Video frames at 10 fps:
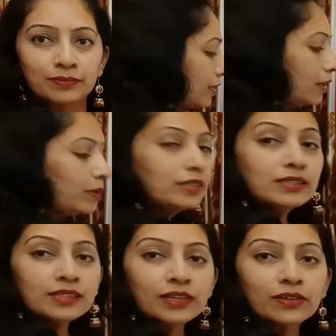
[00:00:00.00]
Now in
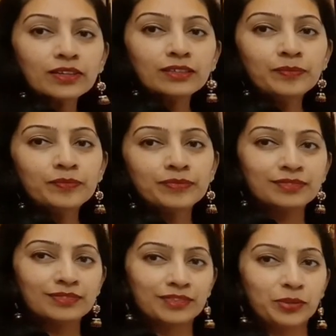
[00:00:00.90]
singular,
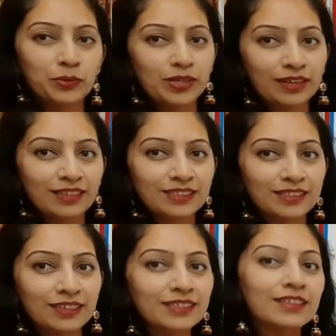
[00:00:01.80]
the rule again
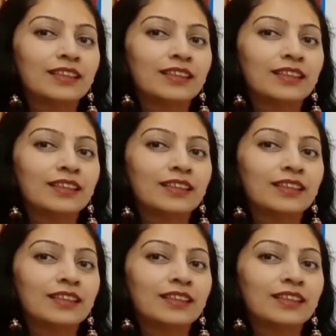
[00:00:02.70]
says